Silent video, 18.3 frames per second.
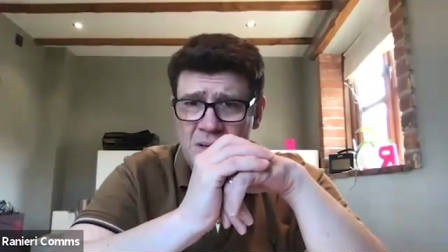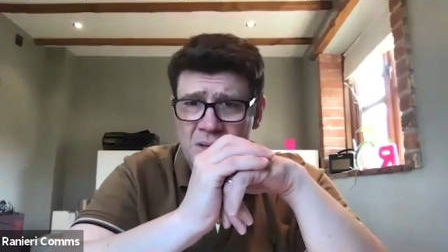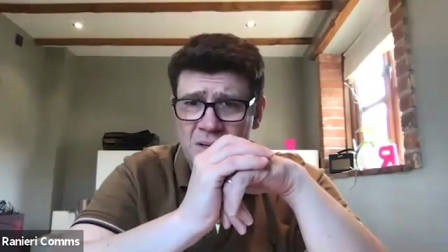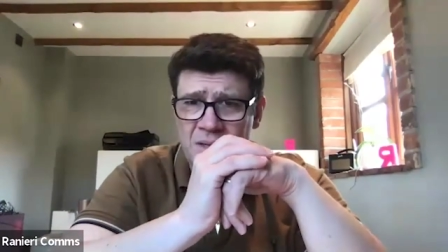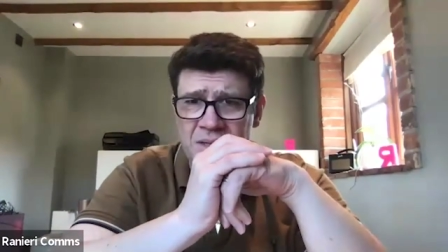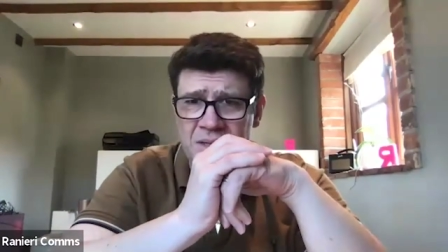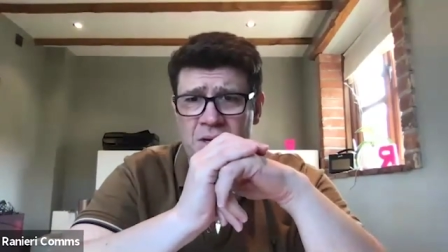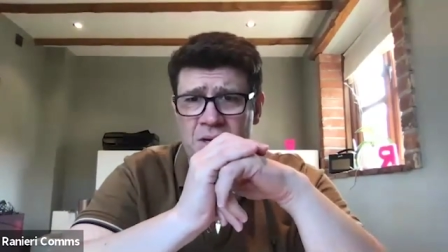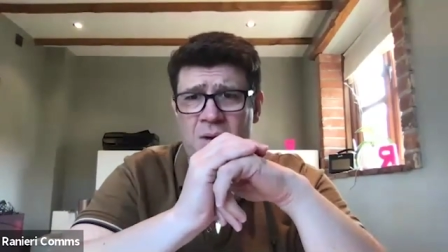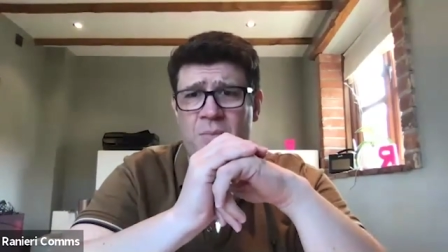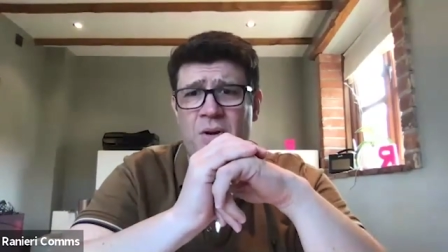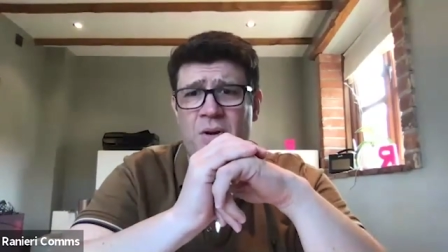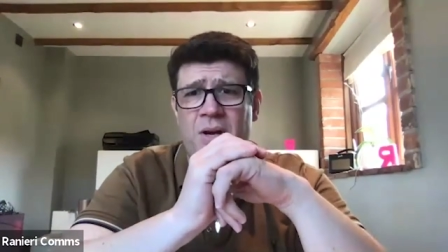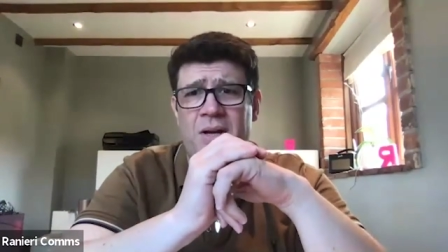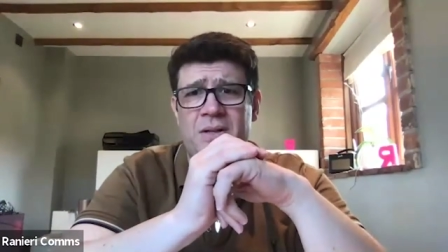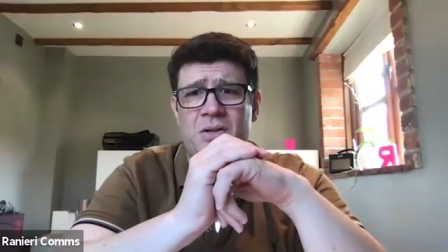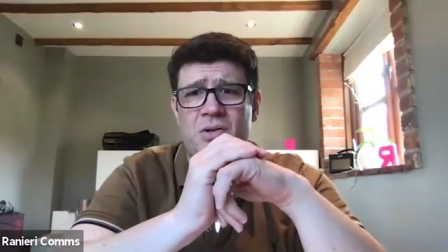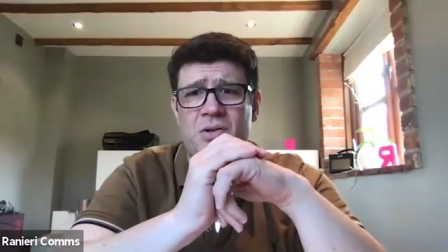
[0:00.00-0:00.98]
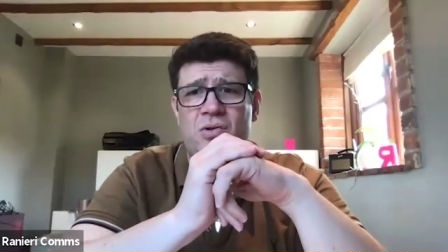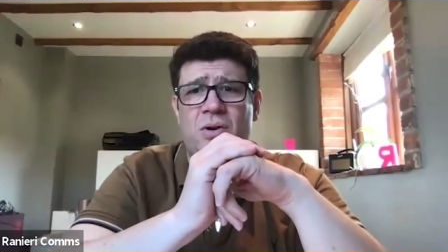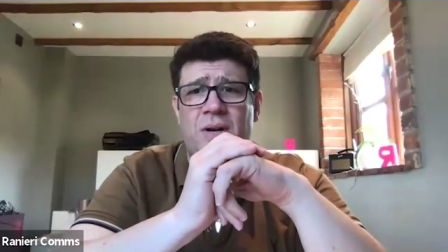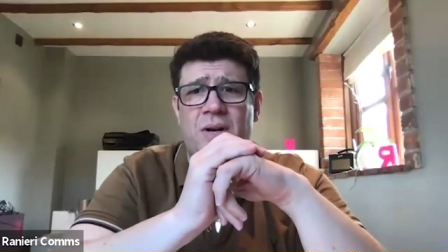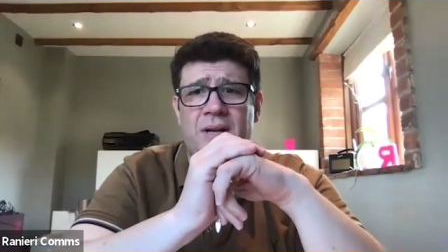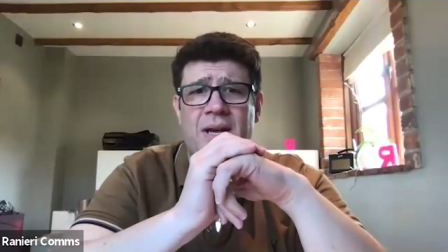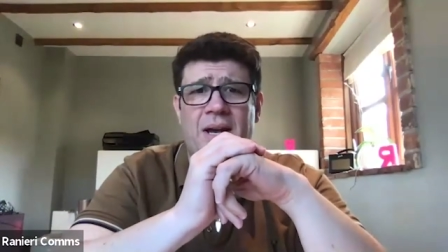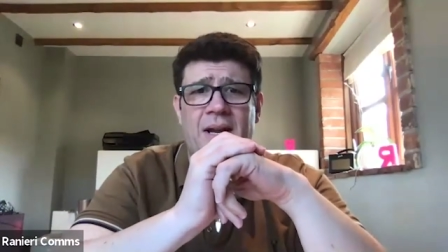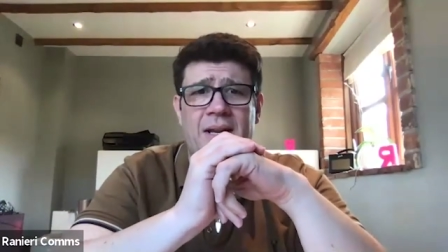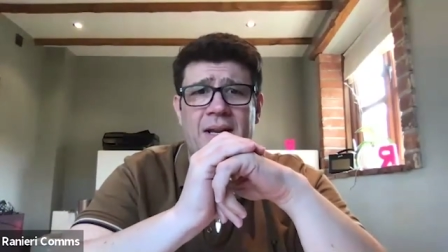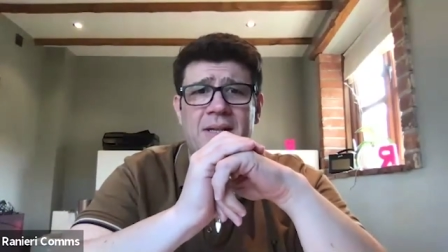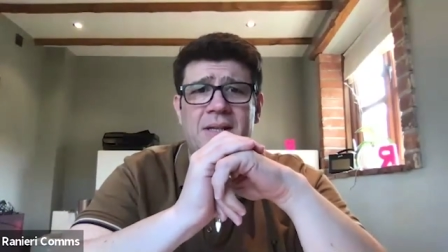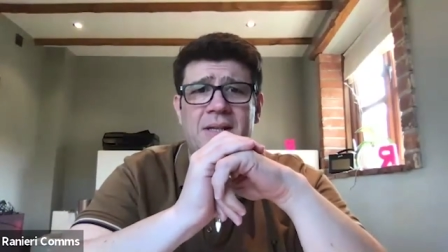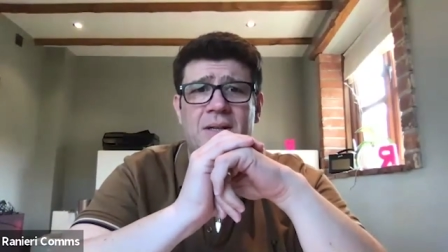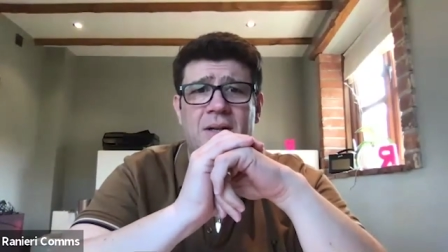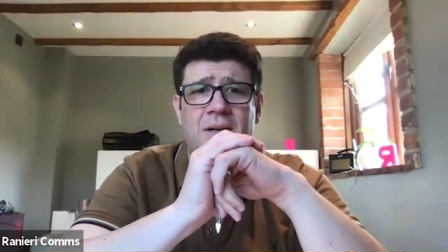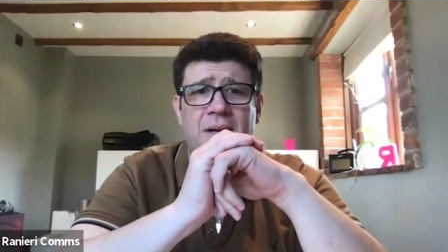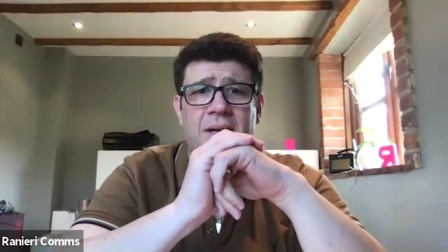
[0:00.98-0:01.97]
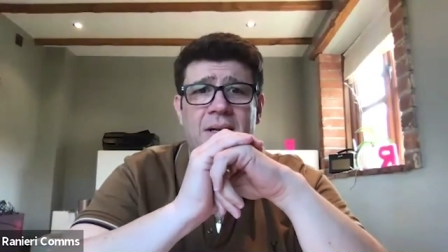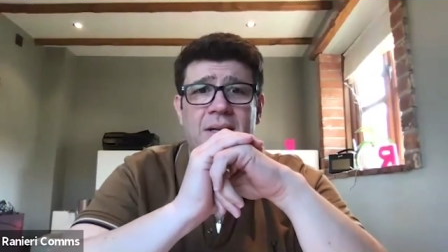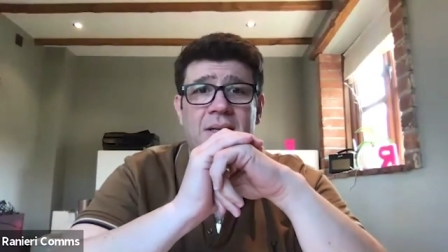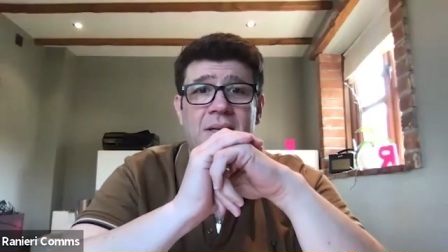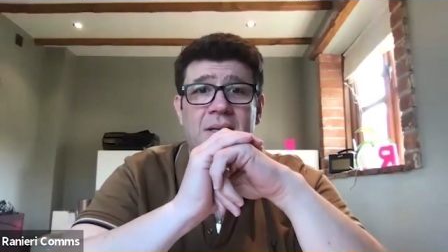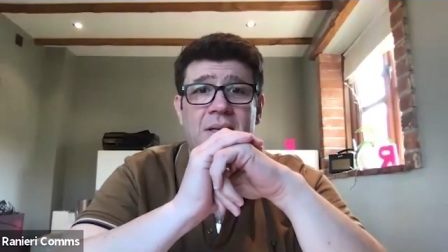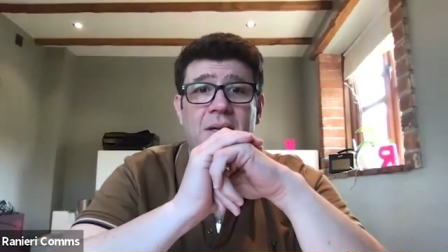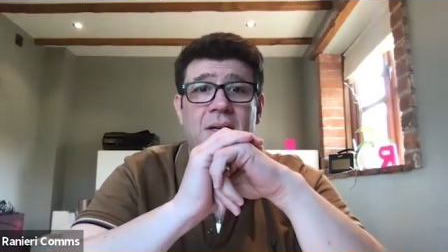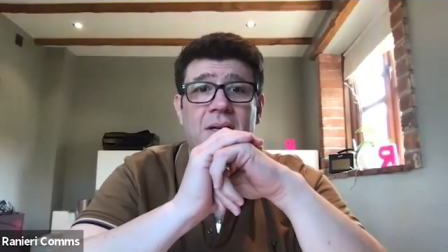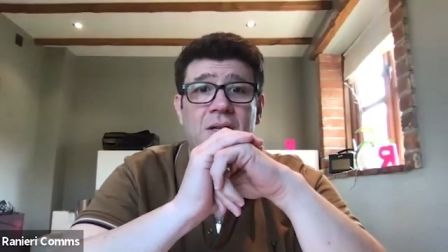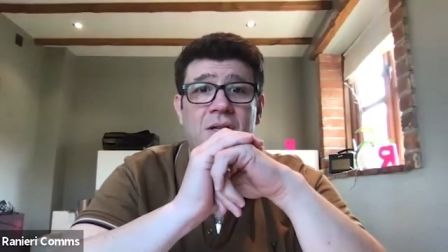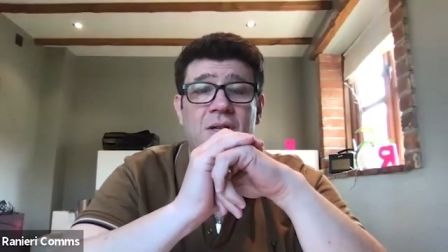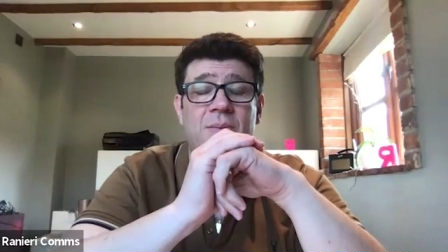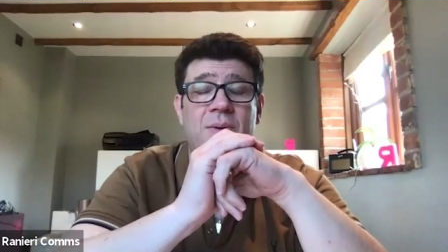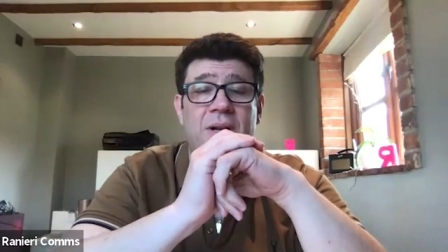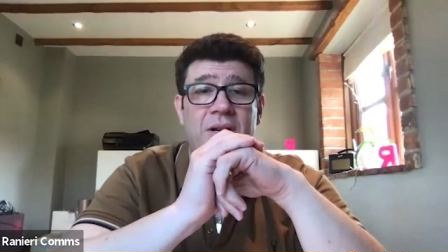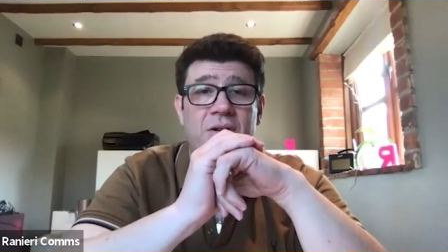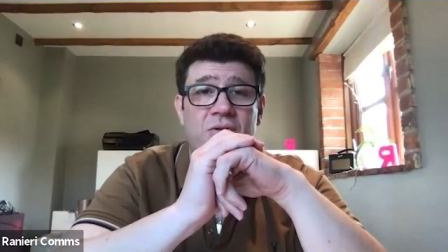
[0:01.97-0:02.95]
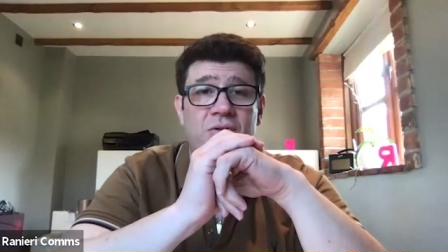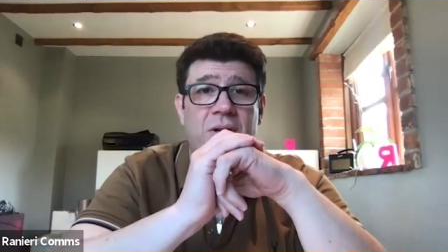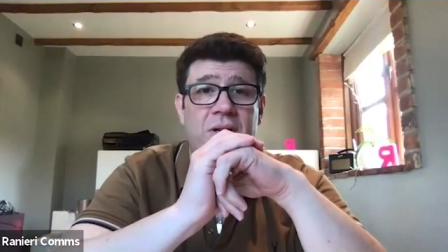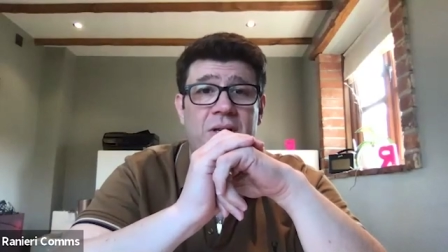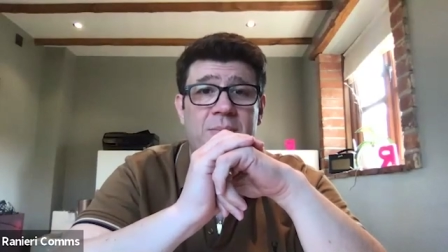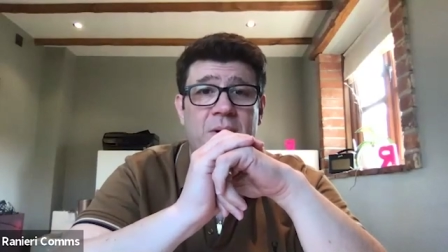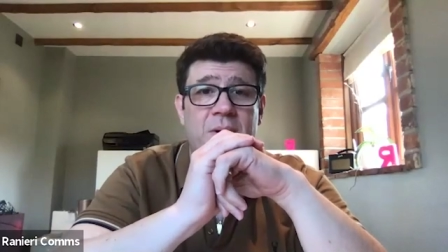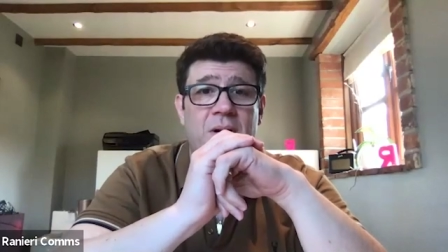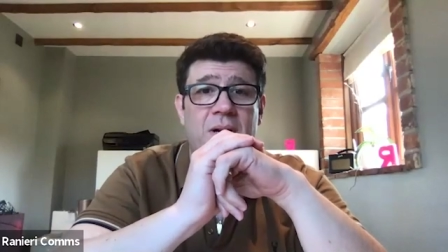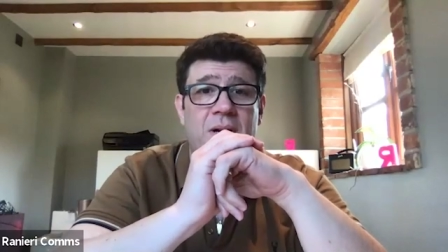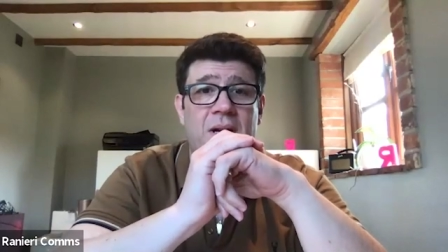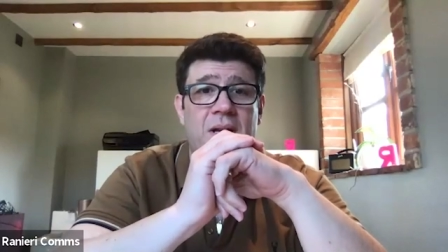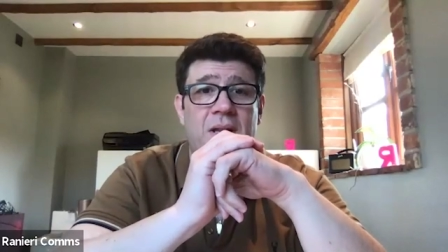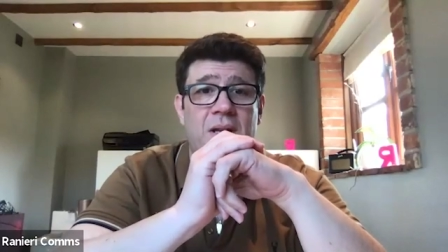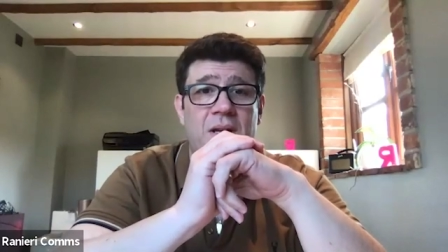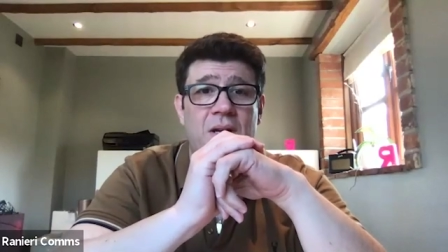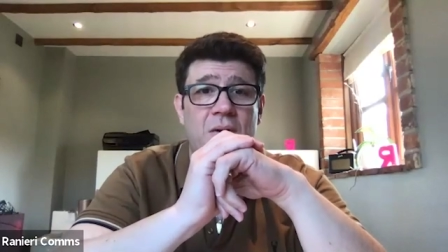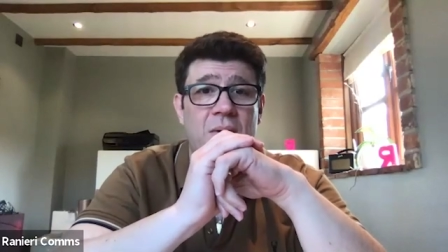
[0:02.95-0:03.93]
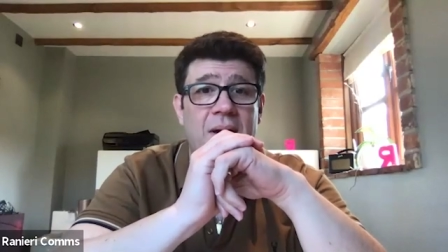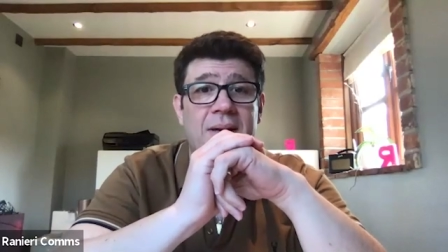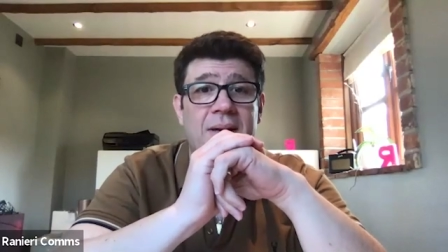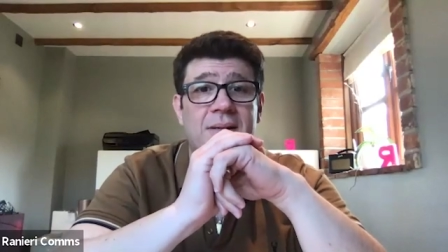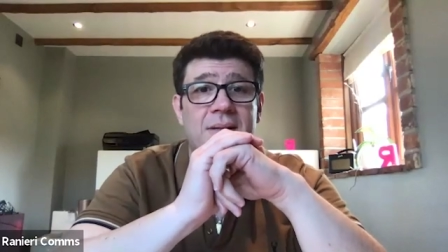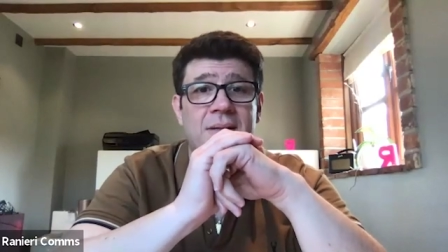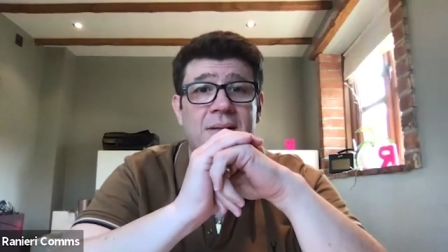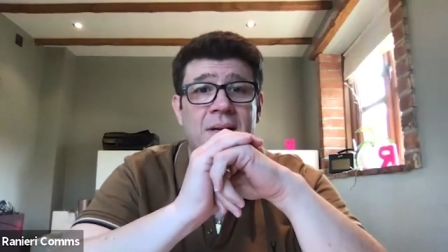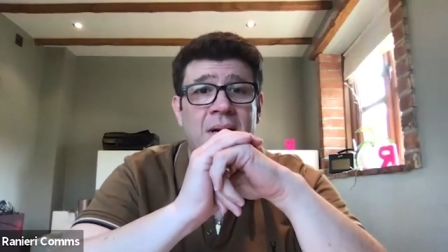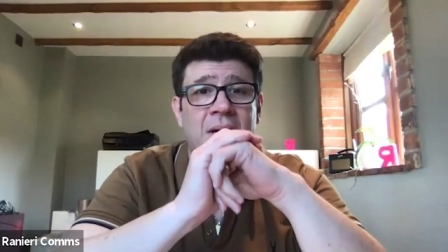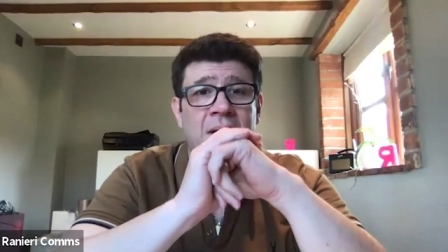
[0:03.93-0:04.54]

this time we're going to try and get an insight into the consumer electronics market in the US.